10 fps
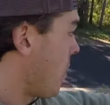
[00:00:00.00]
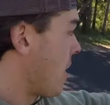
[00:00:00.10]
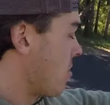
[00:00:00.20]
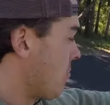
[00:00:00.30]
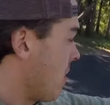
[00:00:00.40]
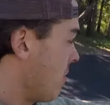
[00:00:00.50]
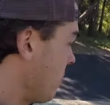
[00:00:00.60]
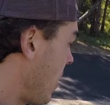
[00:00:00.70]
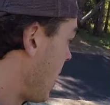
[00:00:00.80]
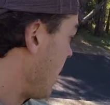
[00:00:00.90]
weight throughout the
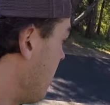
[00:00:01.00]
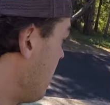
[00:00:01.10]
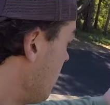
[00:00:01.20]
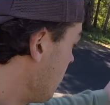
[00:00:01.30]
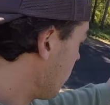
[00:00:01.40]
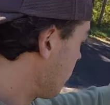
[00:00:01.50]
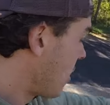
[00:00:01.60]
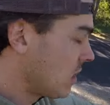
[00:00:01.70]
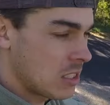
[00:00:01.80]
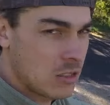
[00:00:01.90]
van, the
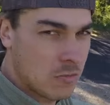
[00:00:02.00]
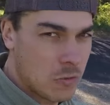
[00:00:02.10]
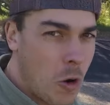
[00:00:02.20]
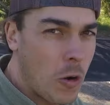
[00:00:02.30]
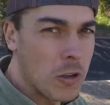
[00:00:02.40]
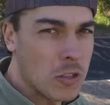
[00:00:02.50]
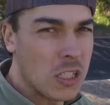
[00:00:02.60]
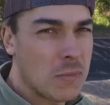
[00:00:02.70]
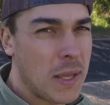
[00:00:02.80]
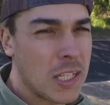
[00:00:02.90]
front's coil
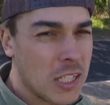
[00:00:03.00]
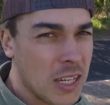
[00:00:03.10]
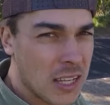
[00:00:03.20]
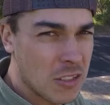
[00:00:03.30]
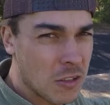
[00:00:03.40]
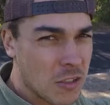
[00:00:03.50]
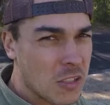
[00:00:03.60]
suspension has also